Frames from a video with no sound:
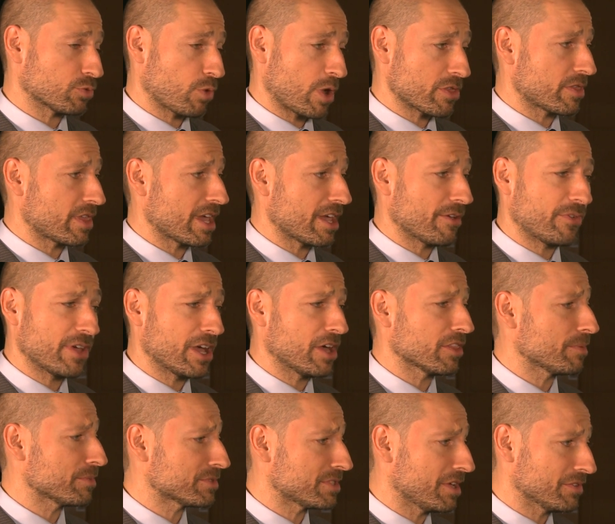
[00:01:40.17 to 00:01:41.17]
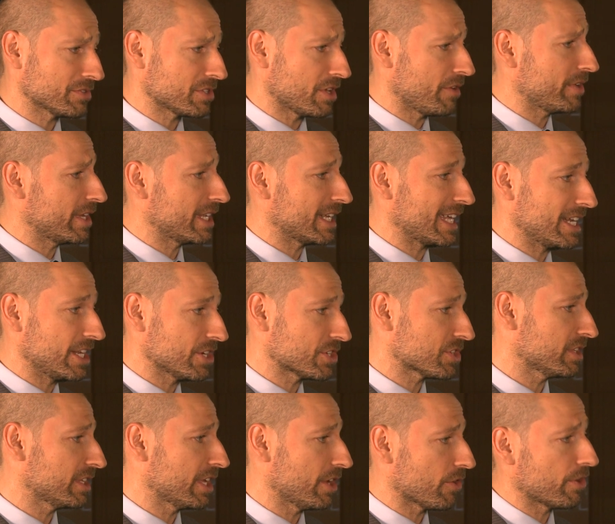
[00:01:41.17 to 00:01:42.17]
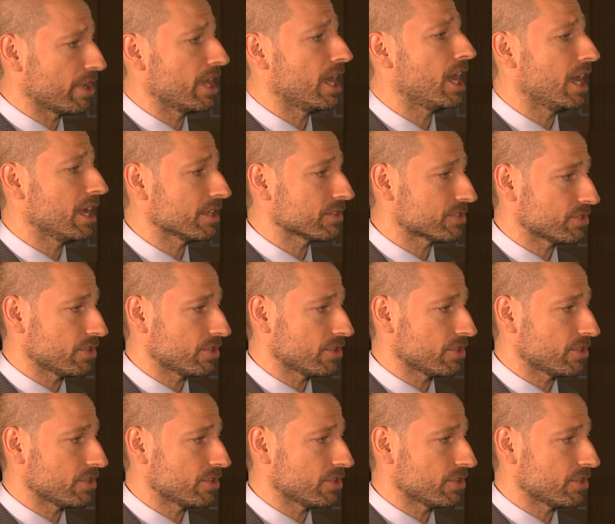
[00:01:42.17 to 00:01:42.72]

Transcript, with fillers: whether they avail themselves of it initially or not.